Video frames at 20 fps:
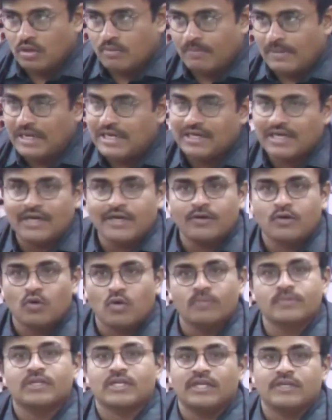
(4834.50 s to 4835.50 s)
Multicolored
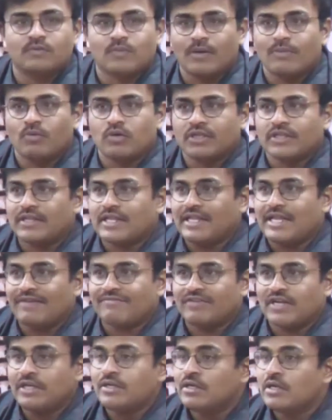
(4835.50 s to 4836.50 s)
domes is one more thing that they
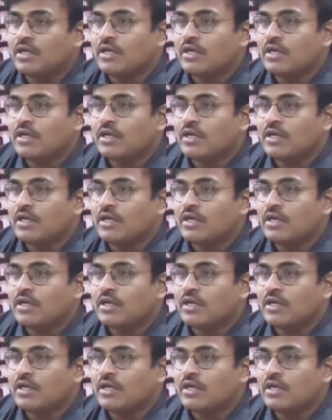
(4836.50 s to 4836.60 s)
have done.